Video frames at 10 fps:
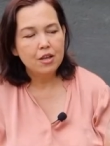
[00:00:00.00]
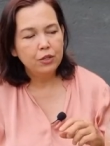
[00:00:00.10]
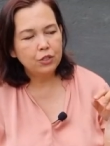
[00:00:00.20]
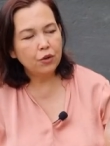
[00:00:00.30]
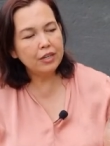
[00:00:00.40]

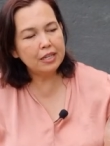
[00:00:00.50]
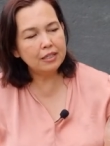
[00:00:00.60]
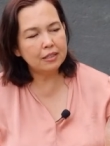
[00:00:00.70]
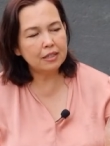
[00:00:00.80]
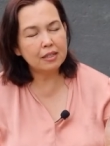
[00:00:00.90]
So this
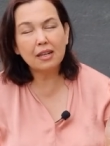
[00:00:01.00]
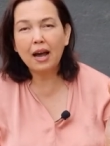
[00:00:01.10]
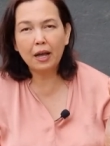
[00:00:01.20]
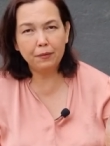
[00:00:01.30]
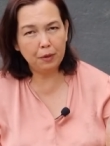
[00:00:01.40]
is a
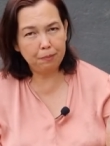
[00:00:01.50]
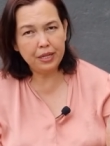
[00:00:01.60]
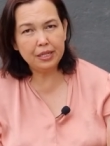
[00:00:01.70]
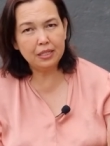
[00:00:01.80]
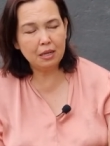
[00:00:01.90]
kind of the
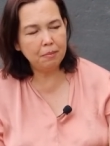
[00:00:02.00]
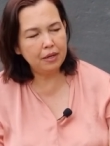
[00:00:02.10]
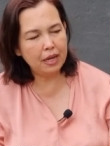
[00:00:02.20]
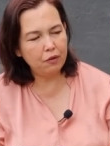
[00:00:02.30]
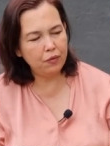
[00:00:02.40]
principle
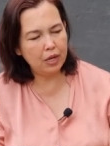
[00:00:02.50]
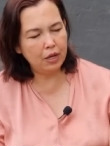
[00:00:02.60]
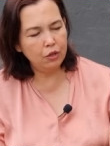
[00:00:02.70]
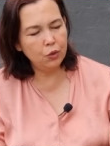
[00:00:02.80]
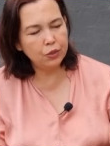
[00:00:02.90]
that we are
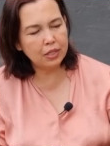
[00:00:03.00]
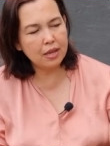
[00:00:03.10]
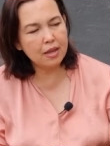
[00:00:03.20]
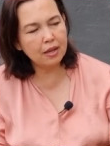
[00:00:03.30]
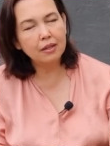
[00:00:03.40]
using
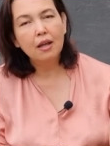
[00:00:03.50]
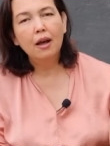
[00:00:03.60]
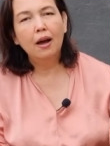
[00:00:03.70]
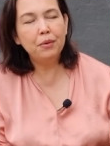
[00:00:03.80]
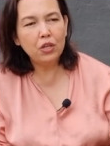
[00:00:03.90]
it
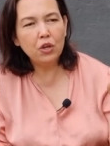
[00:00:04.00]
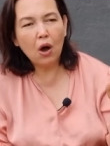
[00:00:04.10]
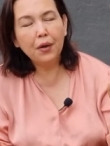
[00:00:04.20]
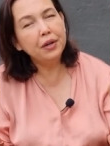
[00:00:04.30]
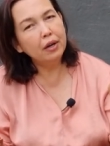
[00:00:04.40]

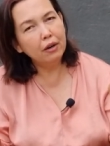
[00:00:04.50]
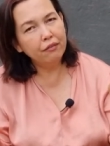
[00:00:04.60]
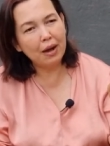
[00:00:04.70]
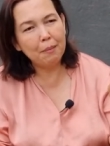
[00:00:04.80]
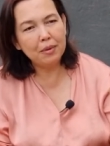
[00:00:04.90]
beyond the
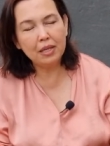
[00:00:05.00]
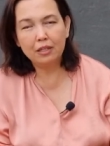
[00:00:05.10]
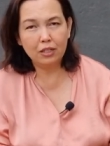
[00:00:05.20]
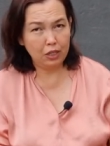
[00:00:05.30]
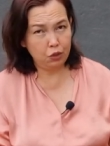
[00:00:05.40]
farming
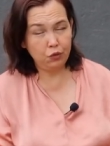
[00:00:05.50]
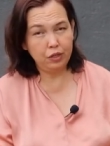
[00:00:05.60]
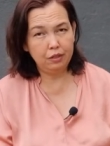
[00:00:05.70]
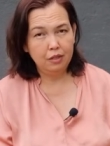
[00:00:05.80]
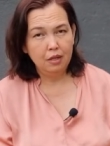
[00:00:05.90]
industry.
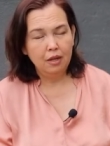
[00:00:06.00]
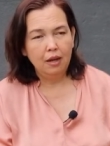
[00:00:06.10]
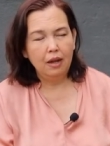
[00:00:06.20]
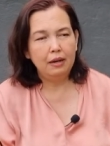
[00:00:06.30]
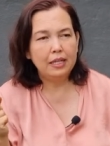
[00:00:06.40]

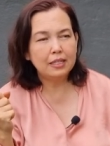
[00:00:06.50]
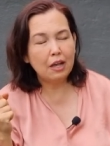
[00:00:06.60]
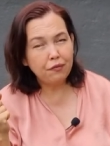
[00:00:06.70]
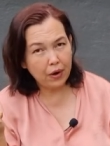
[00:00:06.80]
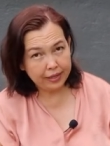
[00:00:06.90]
Let's say,
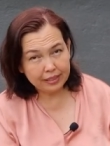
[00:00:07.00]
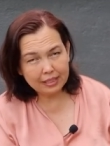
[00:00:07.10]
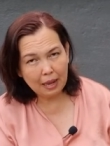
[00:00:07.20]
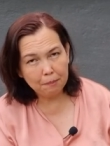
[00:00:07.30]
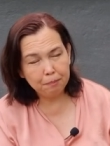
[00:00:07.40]
for
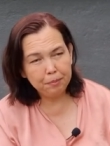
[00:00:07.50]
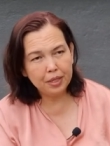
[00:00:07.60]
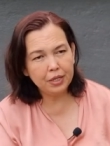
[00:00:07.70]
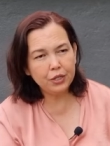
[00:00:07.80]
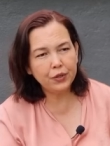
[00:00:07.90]

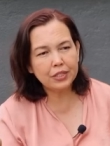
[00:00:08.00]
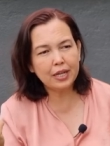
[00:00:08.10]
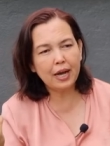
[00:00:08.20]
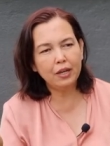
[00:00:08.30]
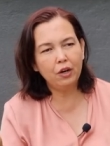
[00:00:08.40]
example, those
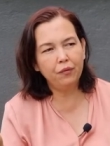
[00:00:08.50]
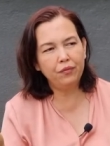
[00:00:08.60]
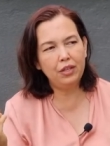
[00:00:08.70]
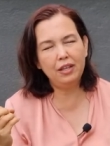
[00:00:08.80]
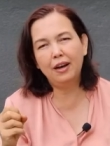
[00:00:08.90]
kind of
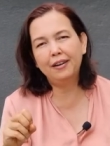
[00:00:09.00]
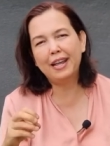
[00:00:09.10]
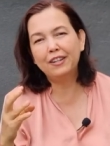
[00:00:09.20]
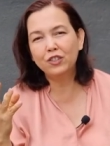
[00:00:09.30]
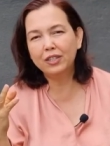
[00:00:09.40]
the uh,
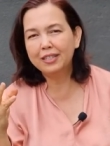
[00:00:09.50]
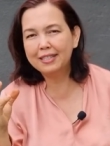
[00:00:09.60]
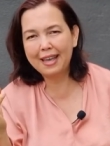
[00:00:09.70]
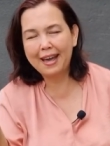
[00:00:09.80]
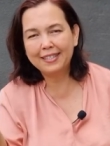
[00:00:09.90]
dangerous
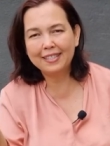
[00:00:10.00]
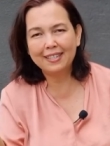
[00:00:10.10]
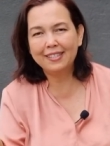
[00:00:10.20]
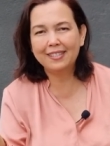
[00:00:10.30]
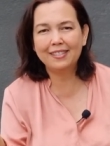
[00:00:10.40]

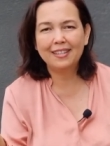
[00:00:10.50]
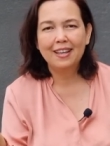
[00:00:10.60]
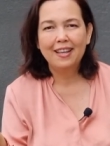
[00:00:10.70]
gases